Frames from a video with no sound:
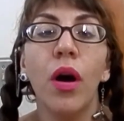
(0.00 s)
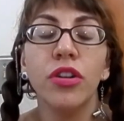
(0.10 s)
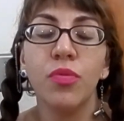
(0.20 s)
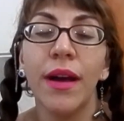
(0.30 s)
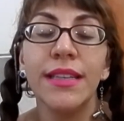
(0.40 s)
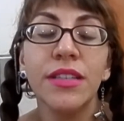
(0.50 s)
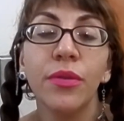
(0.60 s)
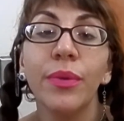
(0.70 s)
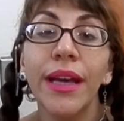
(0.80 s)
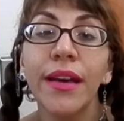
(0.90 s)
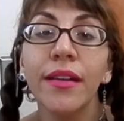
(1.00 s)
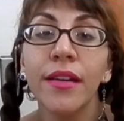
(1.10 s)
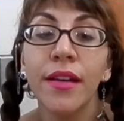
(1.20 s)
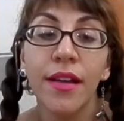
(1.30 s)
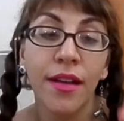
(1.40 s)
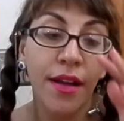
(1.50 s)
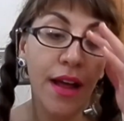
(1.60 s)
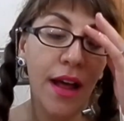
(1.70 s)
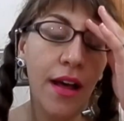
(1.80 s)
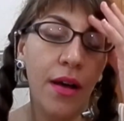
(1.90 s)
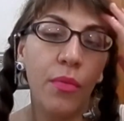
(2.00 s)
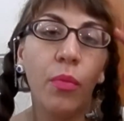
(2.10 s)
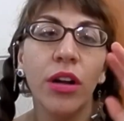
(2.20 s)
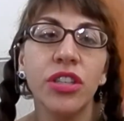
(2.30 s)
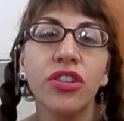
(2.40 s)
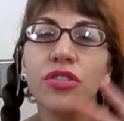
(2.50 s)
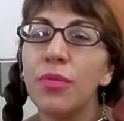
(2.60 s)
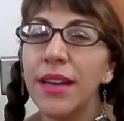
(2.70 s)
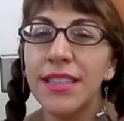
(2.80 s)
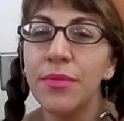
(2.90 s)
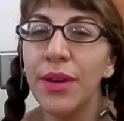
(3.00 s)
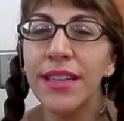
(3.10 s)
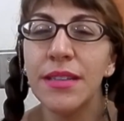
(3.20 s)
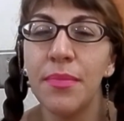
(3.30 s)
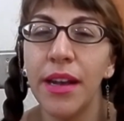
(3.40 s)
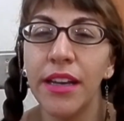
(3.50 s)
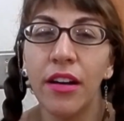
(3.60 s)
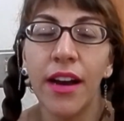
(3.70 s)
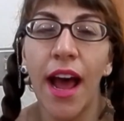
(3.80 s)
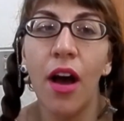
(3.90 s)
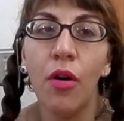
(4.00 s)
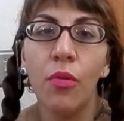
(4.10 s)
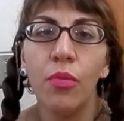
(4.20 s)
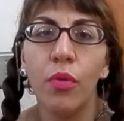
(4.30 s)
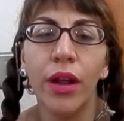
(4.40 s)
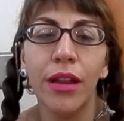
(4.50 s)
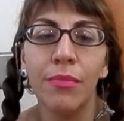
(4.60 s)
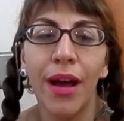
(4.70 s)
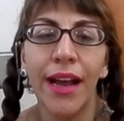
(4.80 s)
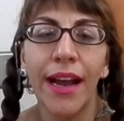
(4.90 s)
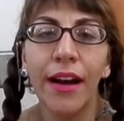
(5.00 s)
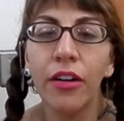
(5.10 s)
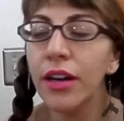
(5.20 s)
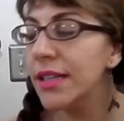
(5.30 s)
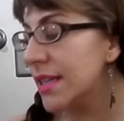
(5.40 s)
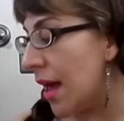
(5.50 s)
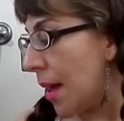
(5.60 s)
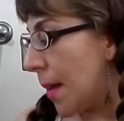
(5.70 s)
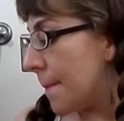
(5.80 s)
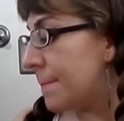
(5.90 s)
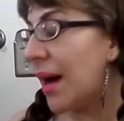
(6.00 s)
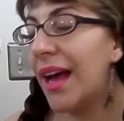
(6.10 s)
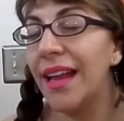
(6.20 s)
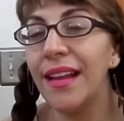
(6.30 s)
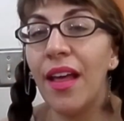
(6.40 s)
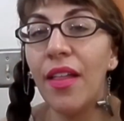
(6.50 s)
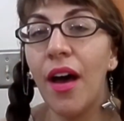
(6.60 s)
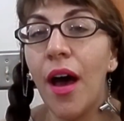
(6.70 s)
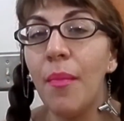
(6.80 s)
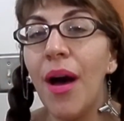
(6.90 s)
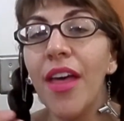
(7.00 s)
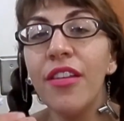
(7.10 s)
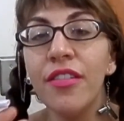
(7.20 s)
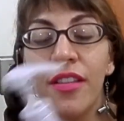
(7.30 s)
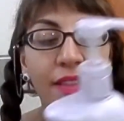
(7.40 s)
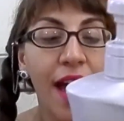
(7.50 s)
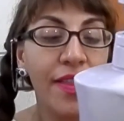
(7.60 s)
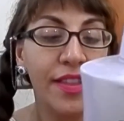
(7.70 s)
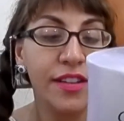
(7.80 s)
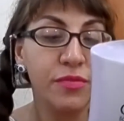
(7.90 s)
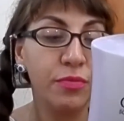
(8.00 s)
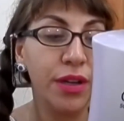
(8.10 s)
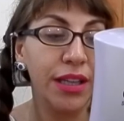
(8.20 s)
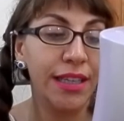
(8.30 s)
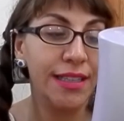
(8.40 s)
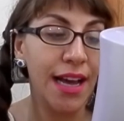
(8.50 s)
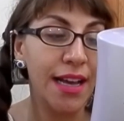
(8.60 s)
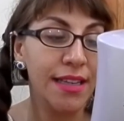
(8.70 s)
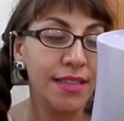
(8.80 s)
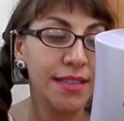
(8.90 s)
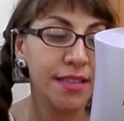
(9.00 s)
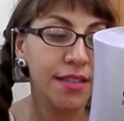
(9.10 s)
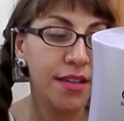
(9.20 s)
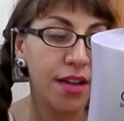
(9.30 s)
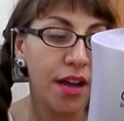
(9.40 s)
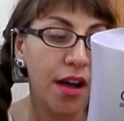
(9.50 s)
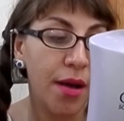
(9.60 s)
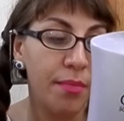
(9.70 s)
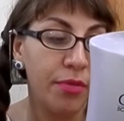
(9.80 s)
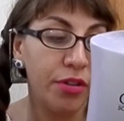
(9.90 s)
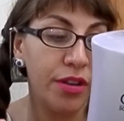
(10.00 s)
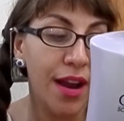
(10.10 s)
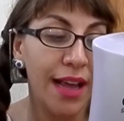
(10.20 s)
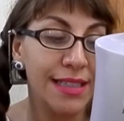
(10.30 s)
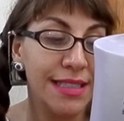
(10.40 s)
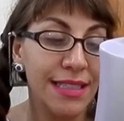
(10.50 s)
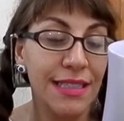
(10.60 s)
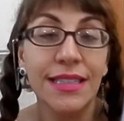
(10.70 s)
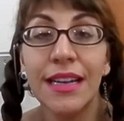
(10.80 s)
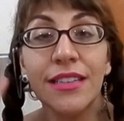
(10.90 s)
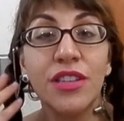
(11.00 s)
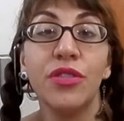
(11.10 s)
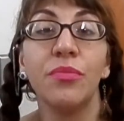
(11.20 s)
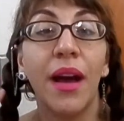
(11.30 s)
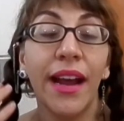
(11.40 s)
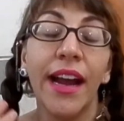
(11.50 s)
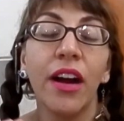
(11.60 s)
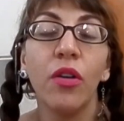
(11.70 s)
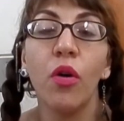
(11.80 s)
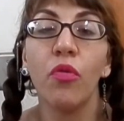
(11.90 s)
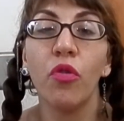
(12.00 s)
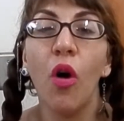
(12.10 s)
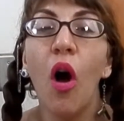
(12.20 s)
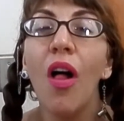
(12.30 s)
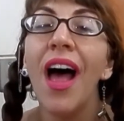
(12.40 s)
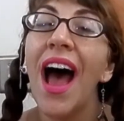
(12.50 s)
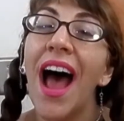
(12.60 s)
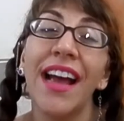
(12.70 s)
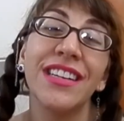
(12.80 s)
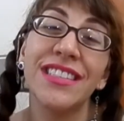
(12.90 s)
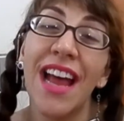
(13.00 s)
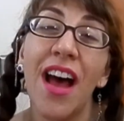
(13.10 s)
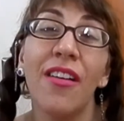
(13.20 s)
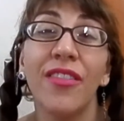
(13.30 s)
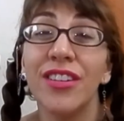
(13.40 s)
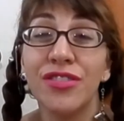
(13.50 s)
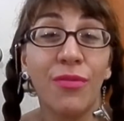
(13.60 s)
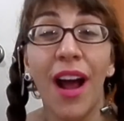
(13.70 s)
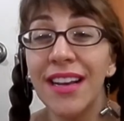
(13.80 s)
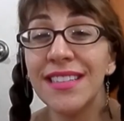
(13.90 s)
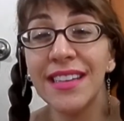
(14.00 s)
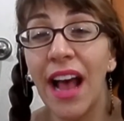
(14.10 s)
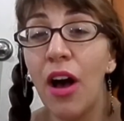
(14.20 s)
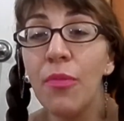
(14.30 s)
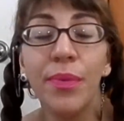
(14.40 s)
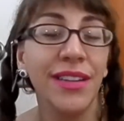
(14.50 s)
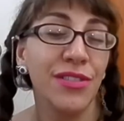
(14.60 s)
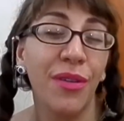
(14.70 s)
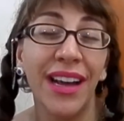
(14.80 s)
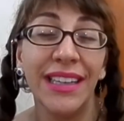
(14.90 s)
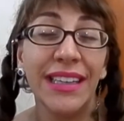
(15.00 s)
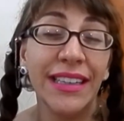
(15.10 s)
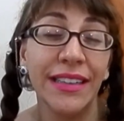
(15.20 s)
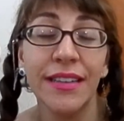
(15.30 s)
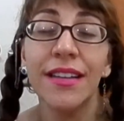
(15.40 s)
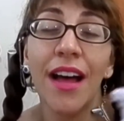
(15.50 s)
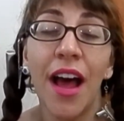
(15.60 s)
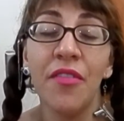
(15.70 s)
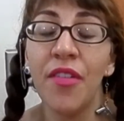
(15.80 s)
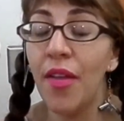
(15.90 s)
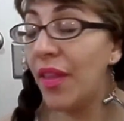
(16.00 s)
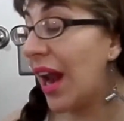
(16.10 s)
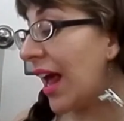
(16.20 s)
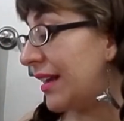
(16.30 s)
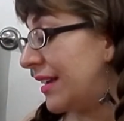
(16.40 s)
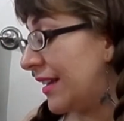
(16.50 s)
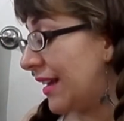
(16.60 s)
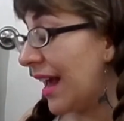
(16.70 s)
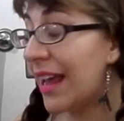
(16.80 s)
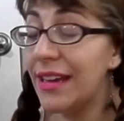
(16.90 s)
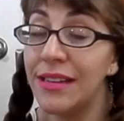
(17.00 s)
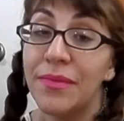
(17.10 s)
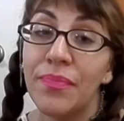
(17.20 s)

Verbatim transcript: twice a week, uh, once or twice a week, depending on how oily my hair is. But um, other than that, this really does um, niceness to my hair overall. I just have a dry scalp, and so I need, I found that I need a